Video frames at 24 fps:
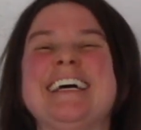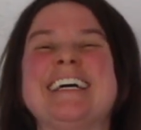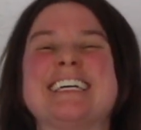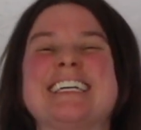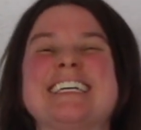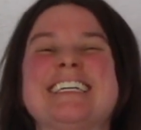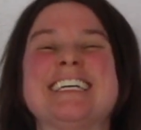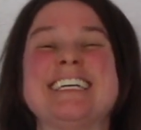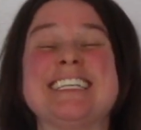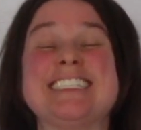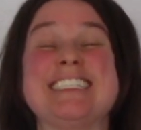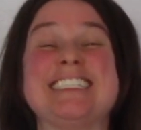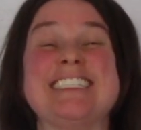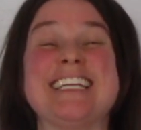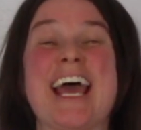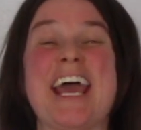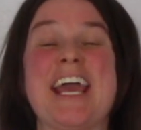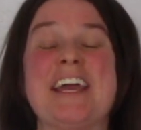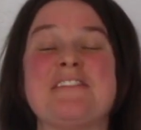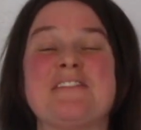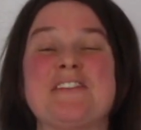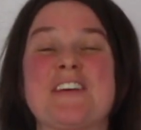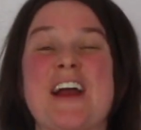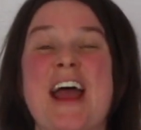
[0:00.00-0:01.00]
Good
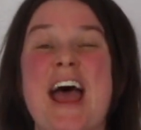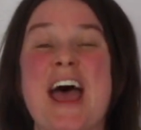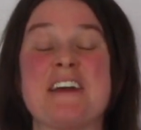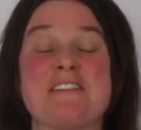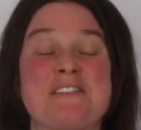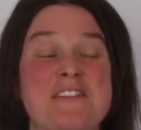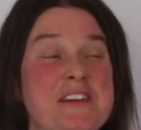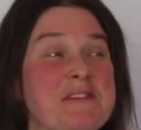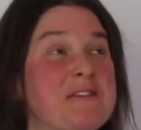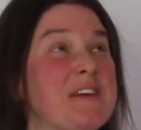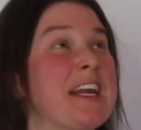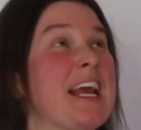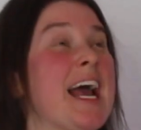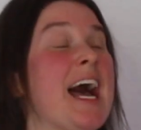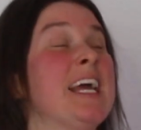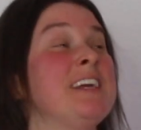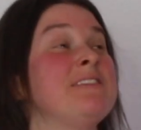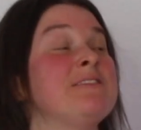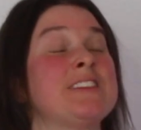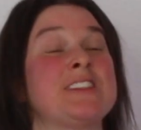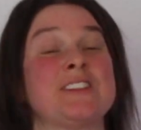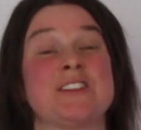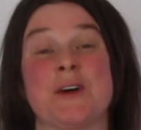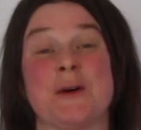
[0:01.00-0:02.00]
day for everybody.
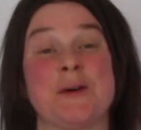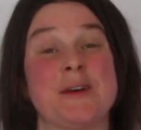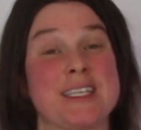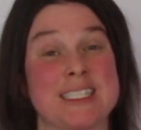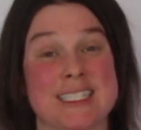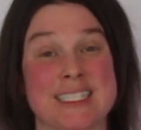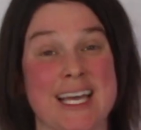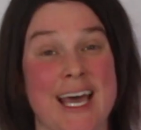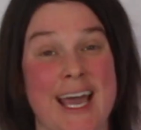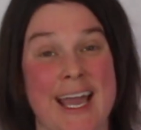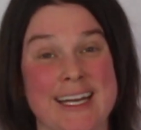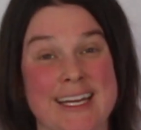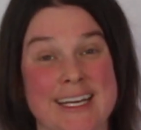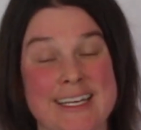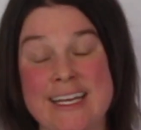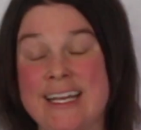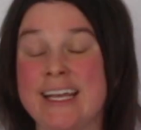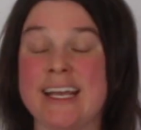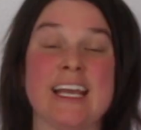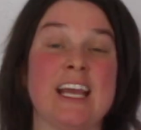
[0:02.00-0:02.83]
I'm so excited.